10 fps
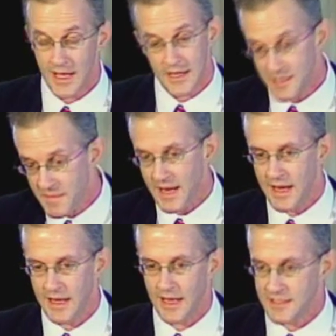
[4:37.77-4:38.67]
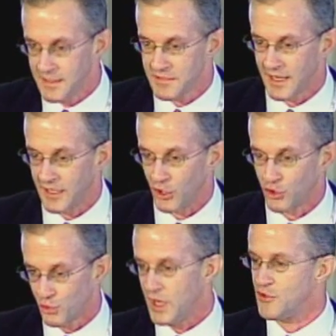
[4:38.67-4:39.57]
to me, it seems like an
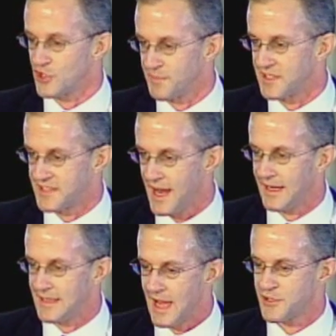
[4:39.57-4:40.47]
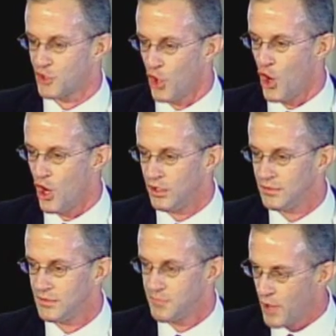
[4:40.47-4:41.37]
egregious mistake not to
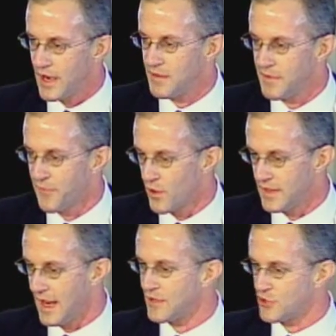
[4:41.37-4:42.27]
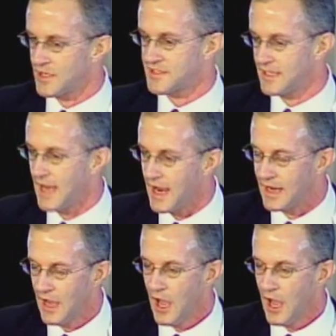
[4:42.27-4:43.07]
call Brennan before the HSCA.